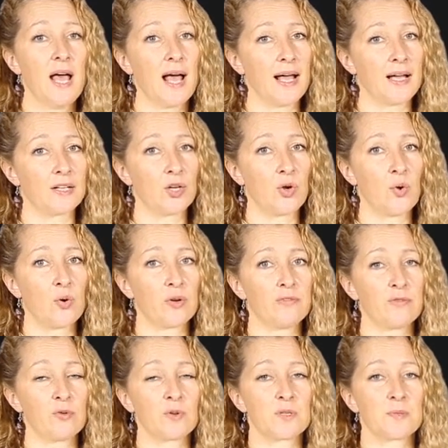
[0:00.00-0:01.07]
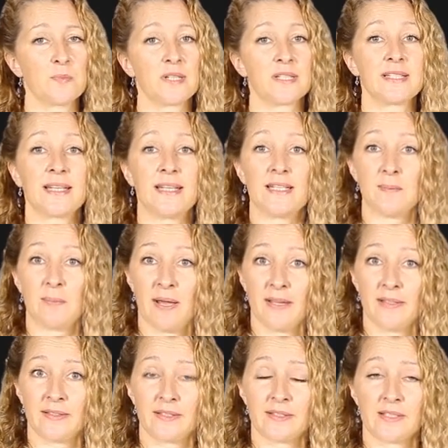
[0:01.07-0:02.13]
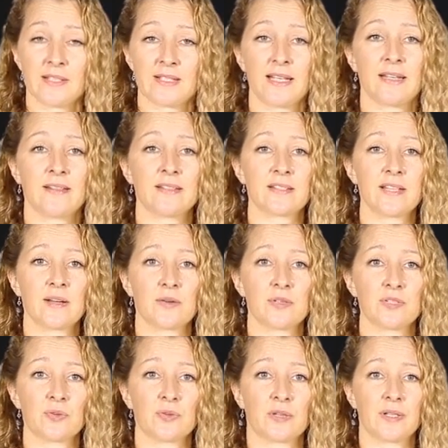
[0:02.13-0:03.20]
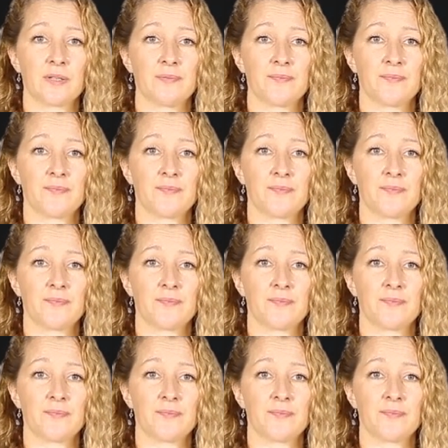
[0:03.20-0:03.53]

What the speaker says: and law enforcement independence in the territory.